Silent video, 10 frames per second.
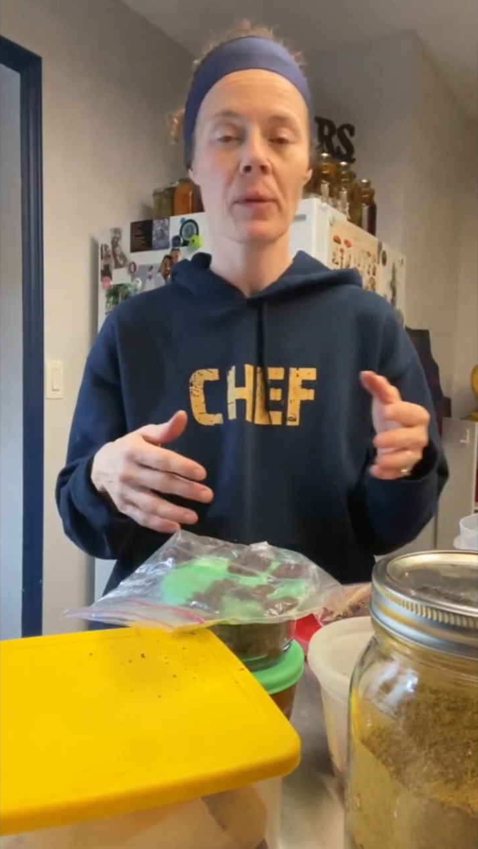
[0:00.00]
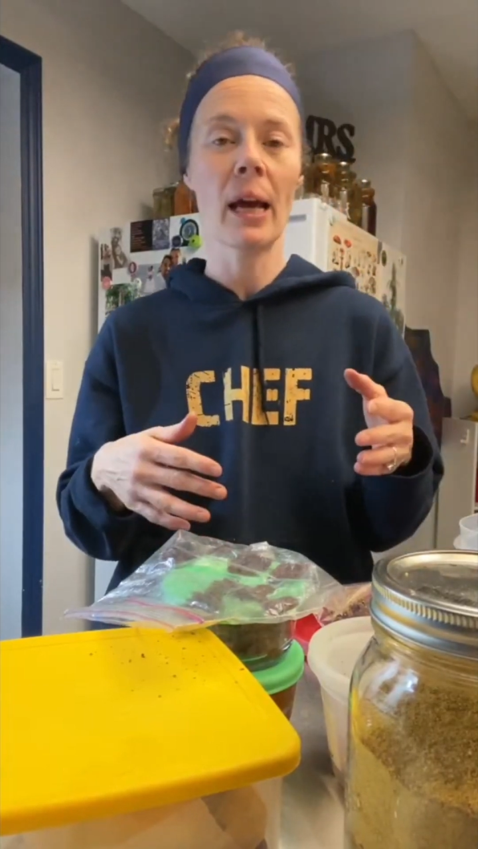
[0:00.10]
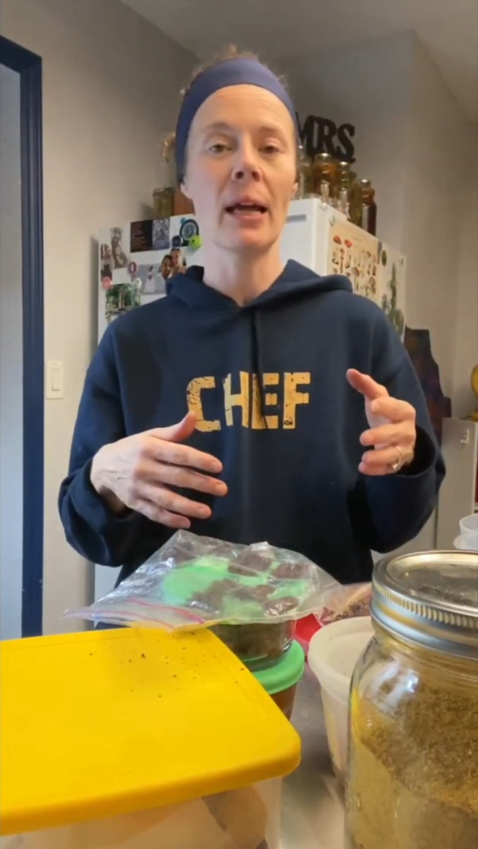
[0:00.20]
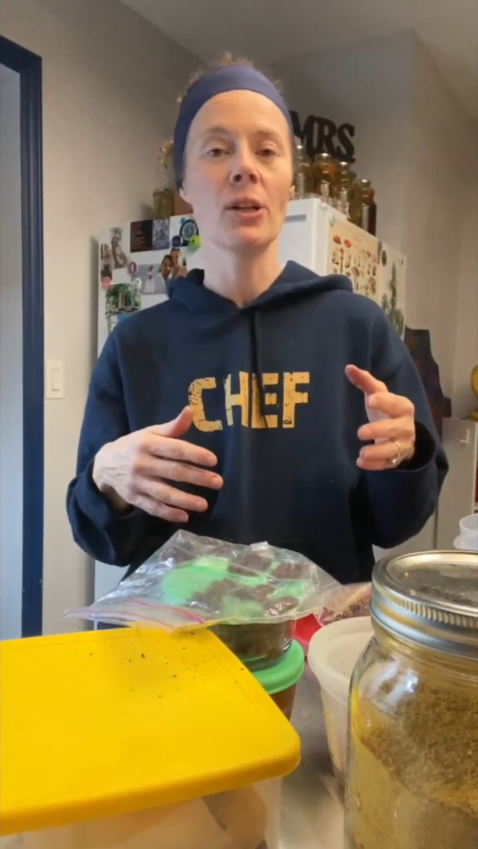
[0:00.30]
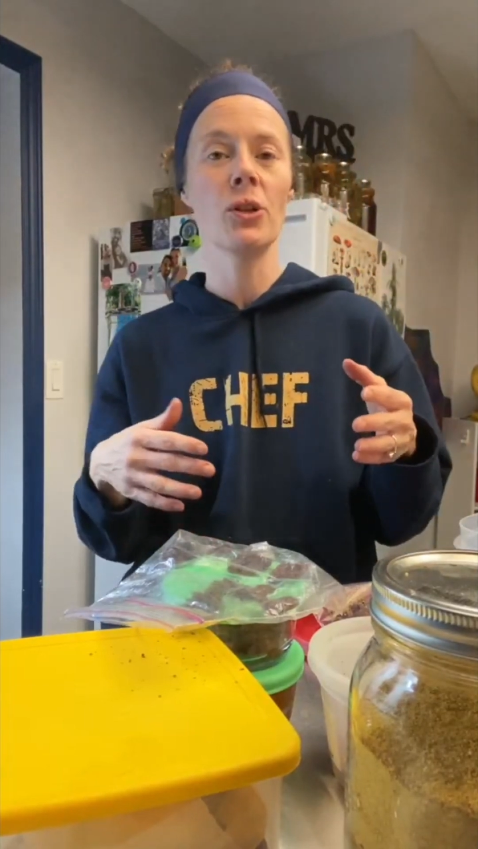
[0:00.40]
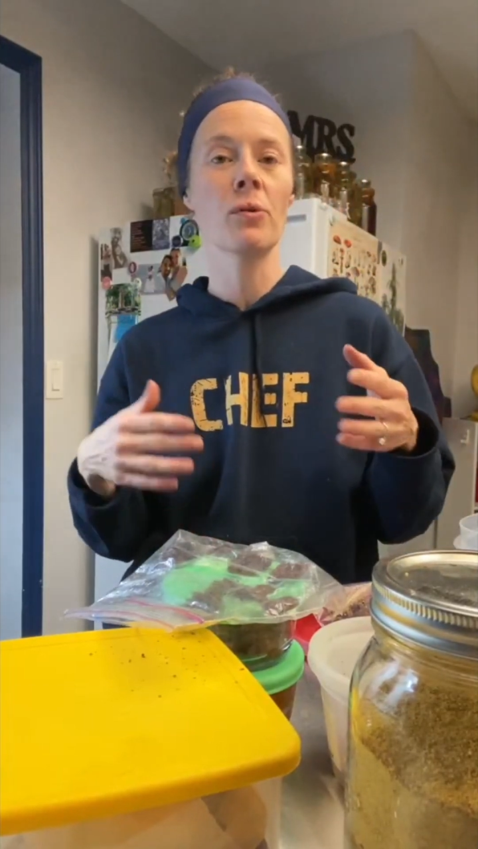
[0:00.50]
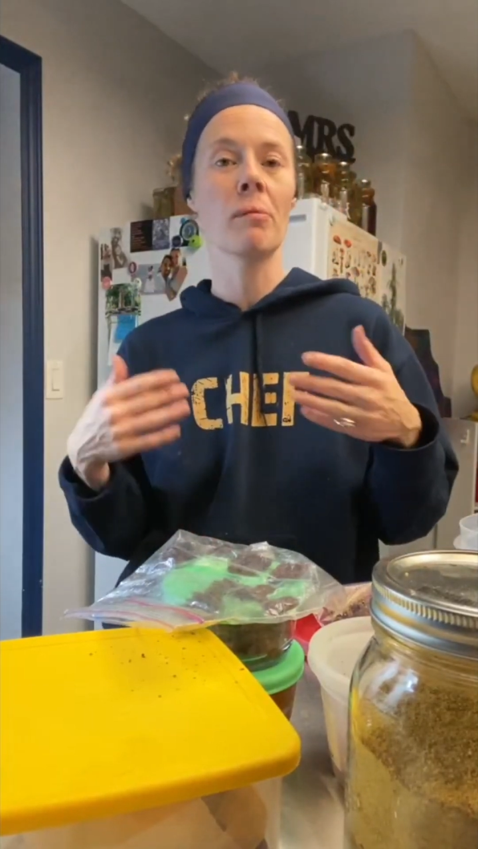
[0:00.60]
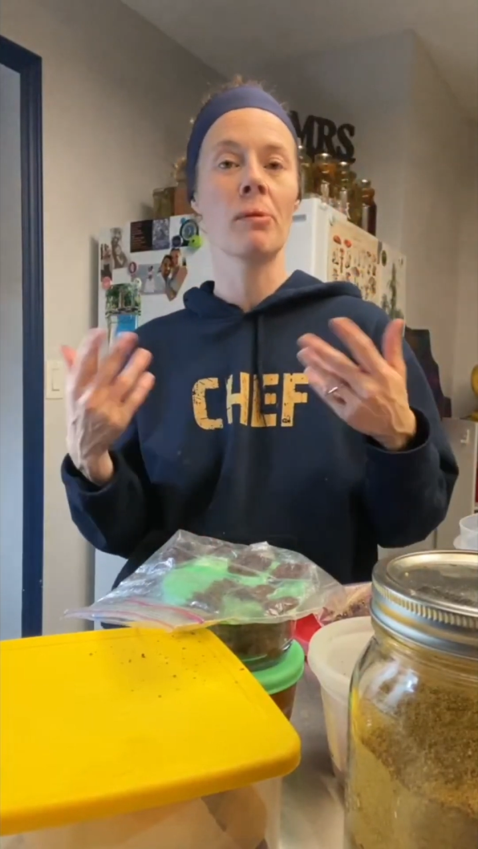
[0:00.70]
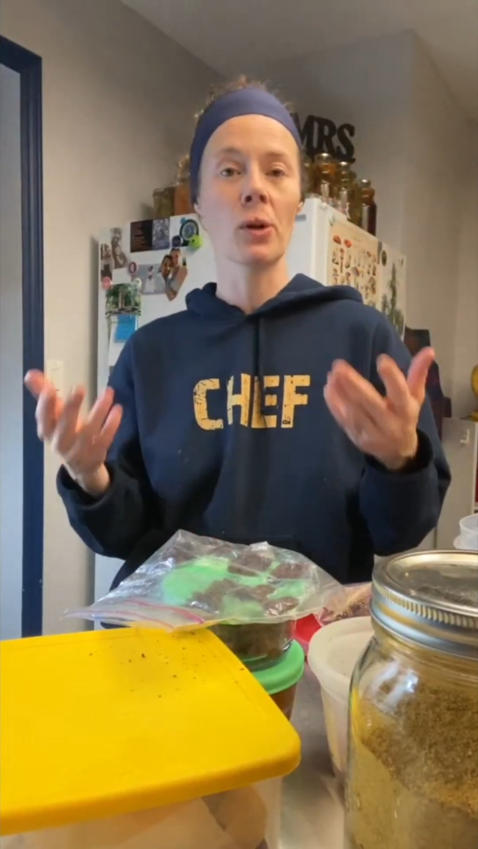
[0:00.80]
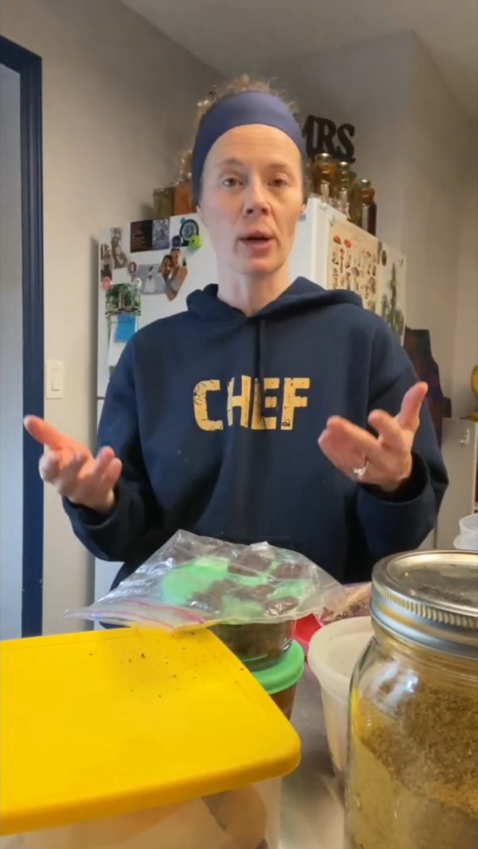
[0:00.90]
and you
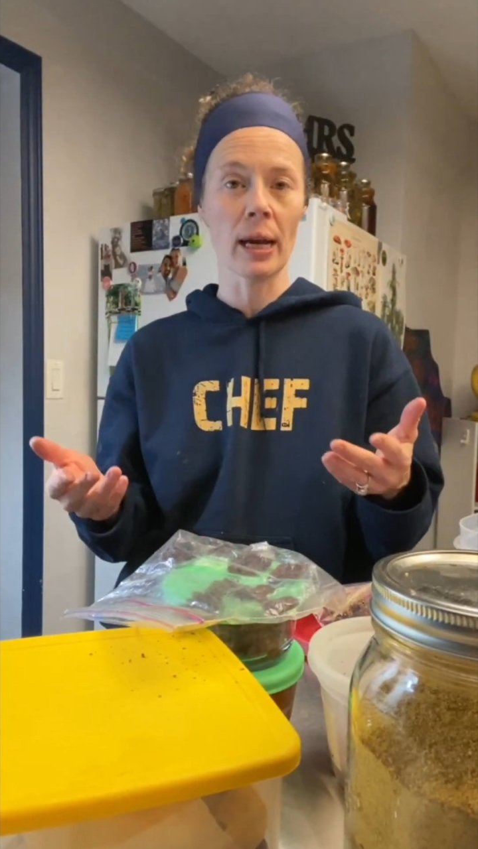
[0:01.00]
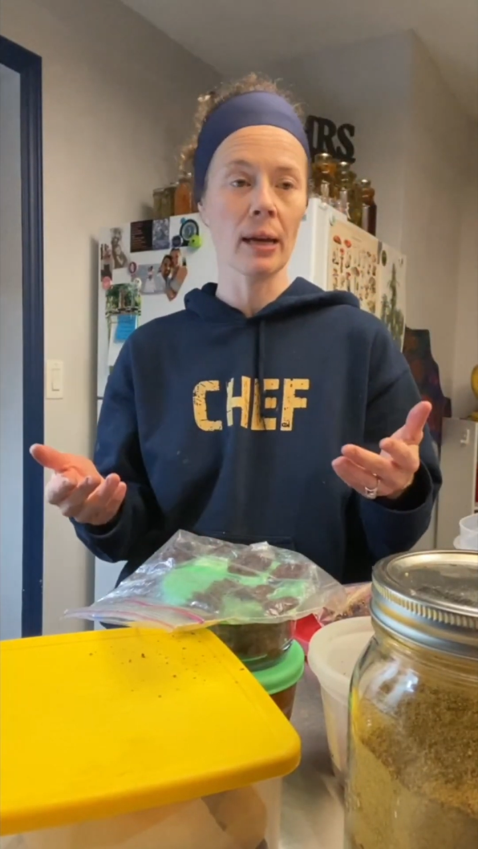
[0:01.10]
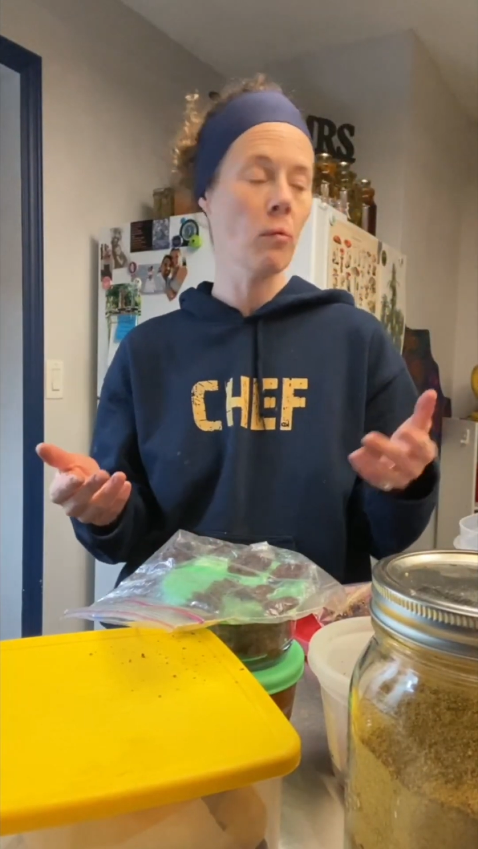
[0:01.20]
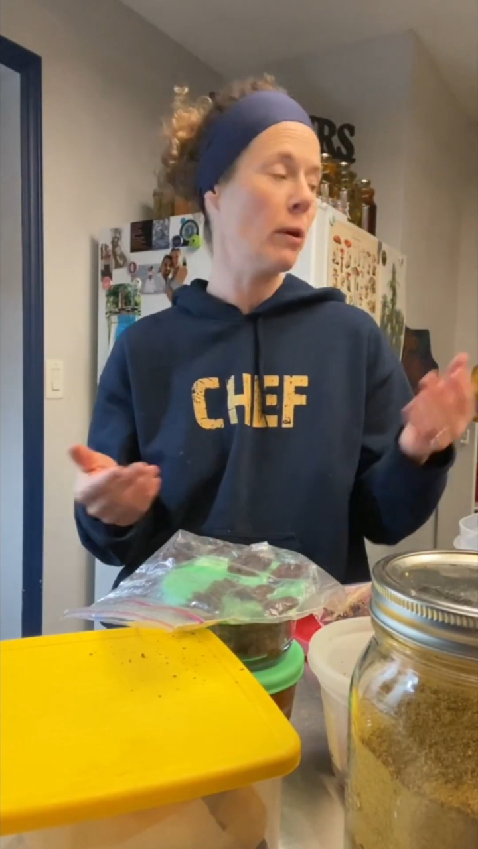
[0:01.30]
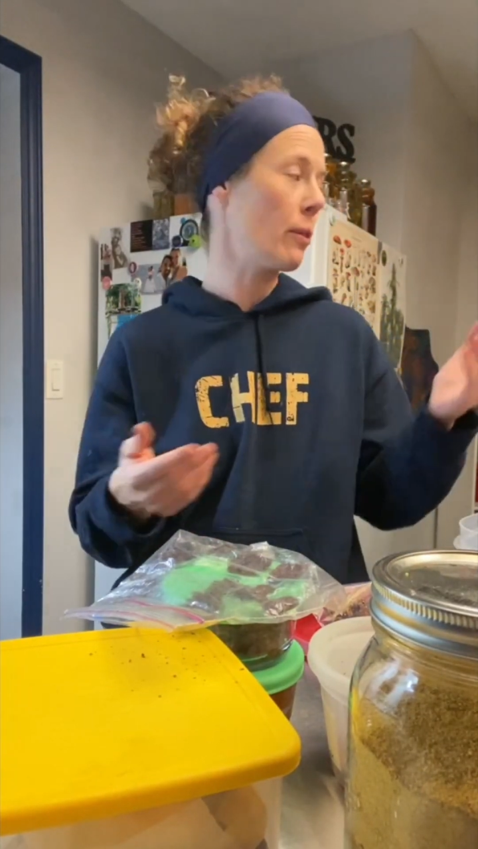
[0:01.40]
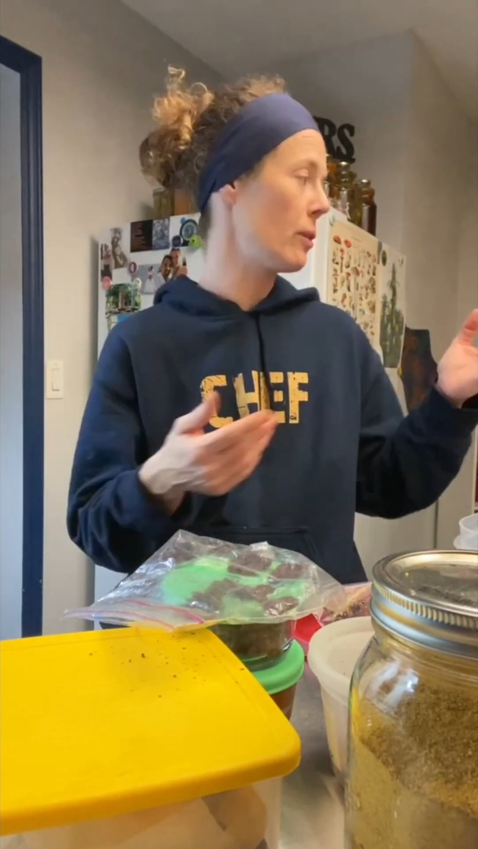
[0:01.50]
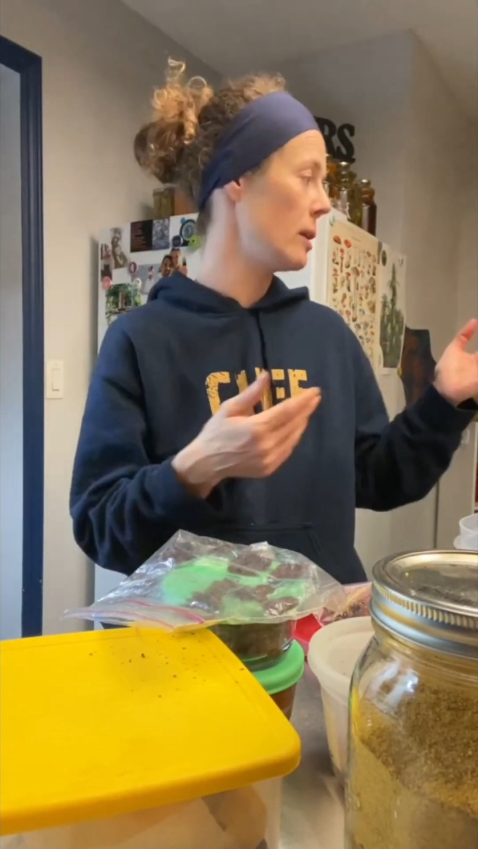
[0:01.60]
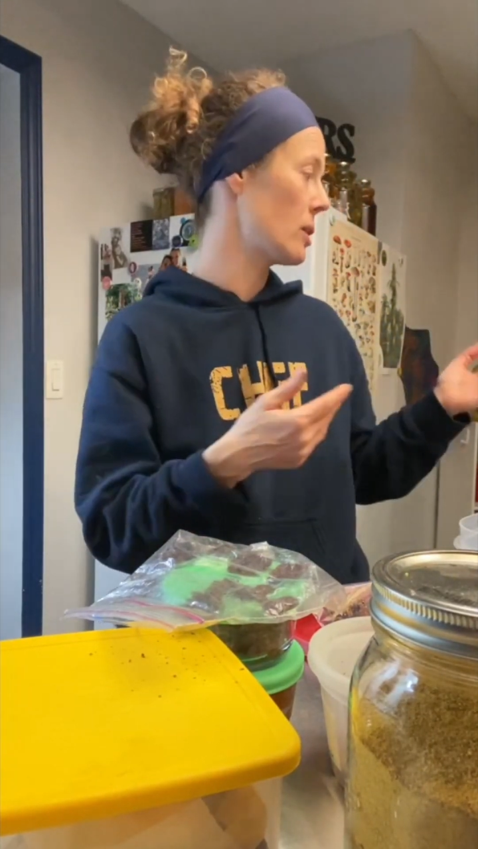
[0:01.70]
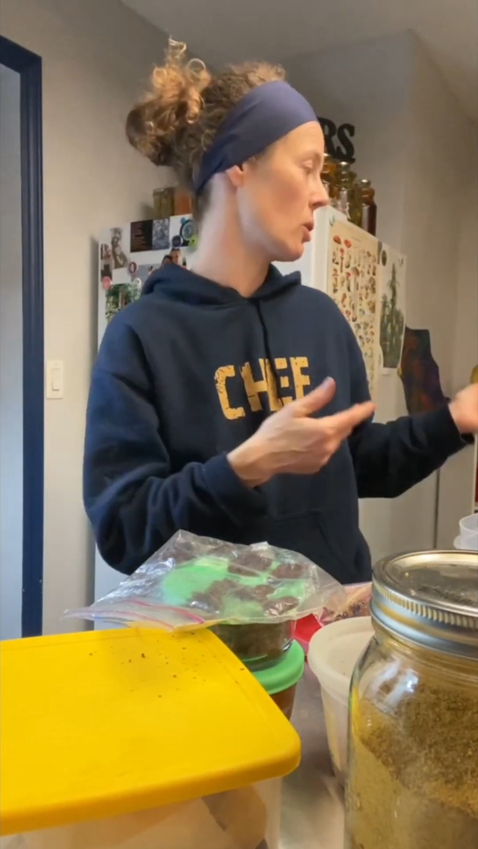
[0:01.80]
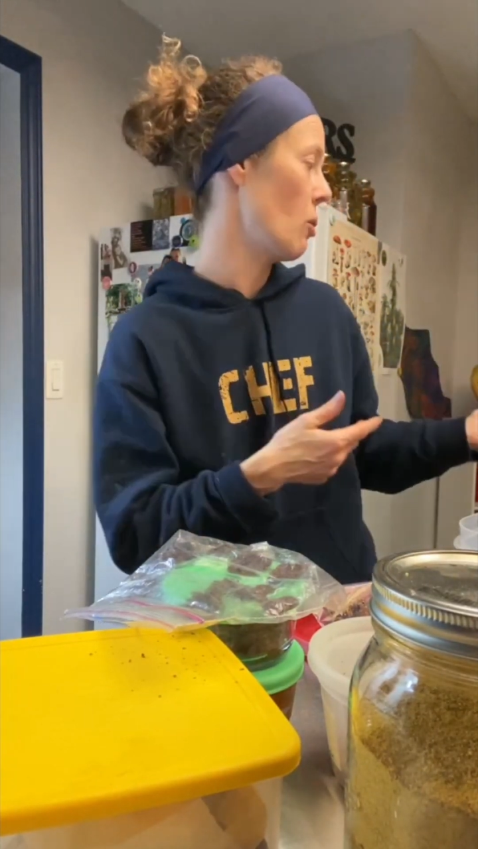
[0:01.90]
can puree with
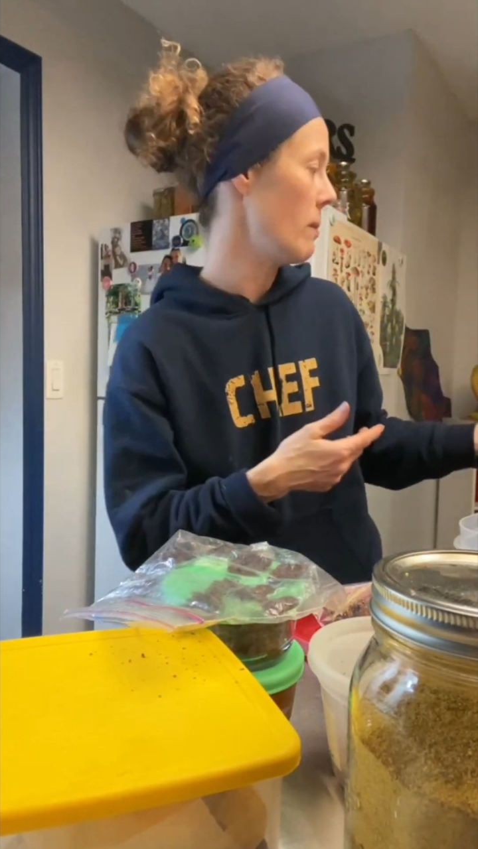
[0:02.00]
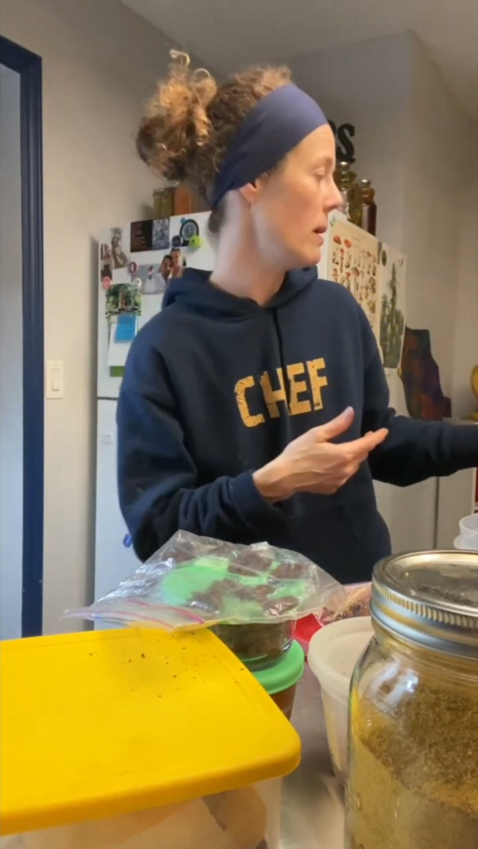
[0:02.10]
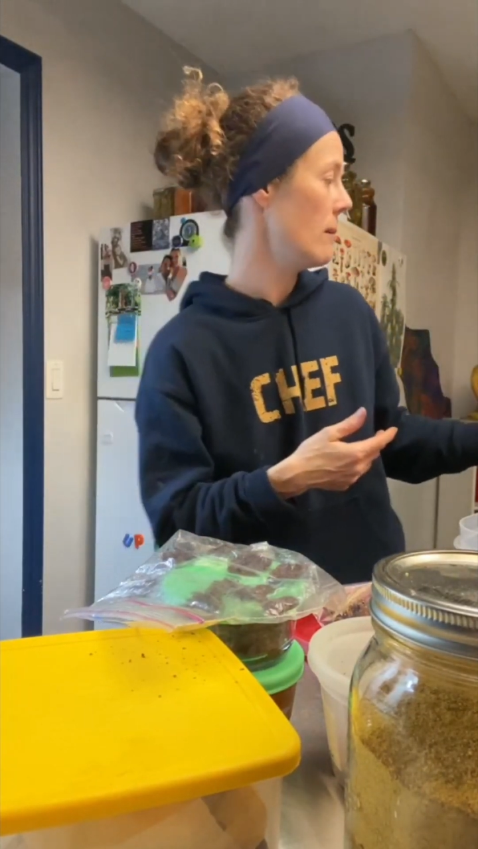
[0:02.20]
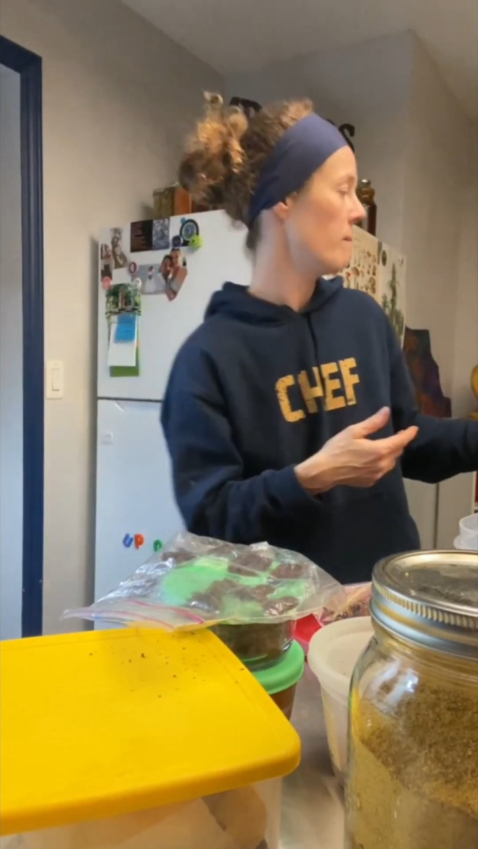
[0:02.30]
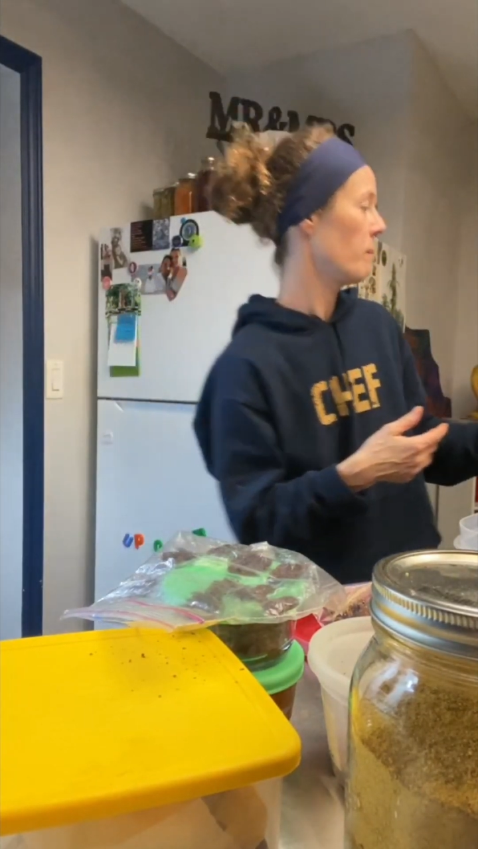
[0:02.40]
the SCOBY,